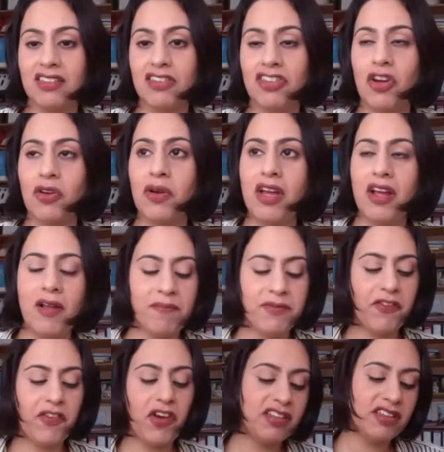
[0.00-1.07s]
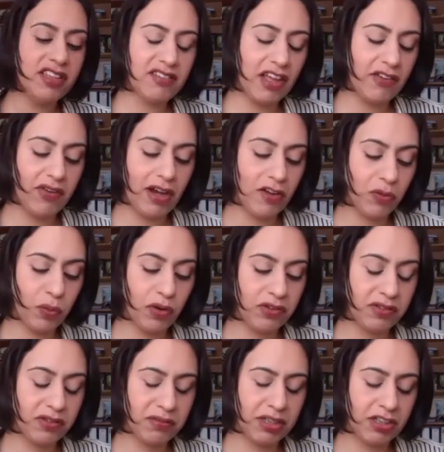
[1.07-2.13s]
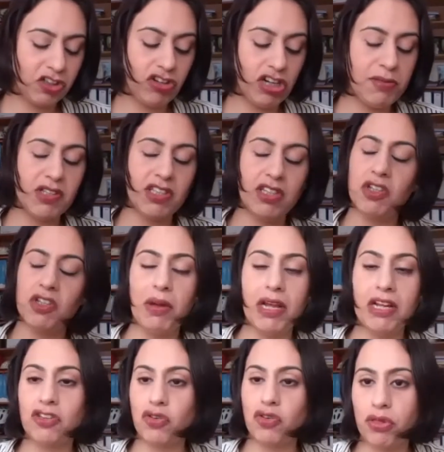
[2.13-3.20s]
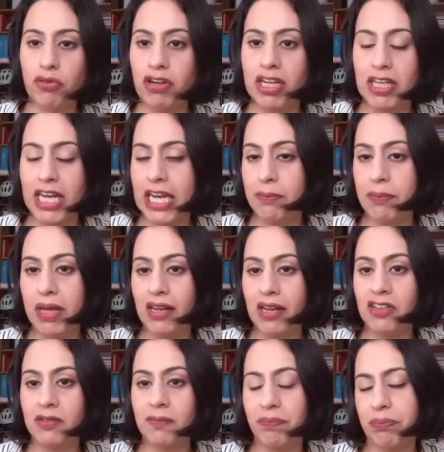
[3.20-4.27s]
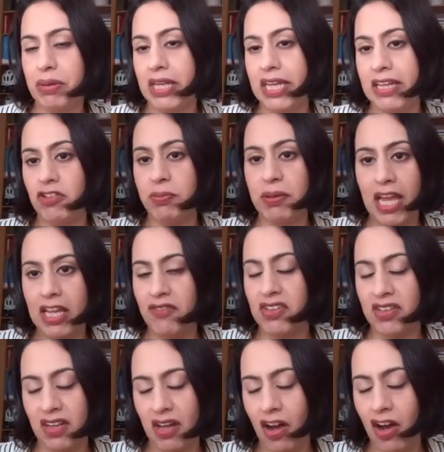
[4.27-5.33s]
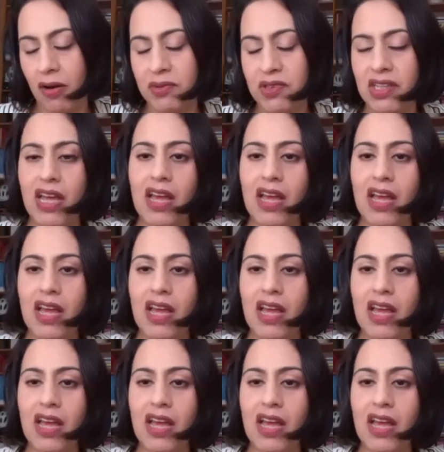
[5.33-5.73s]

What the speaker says: And so the first thing they found was extremism is based on three key pillars: beliefs, behaviours, and harms.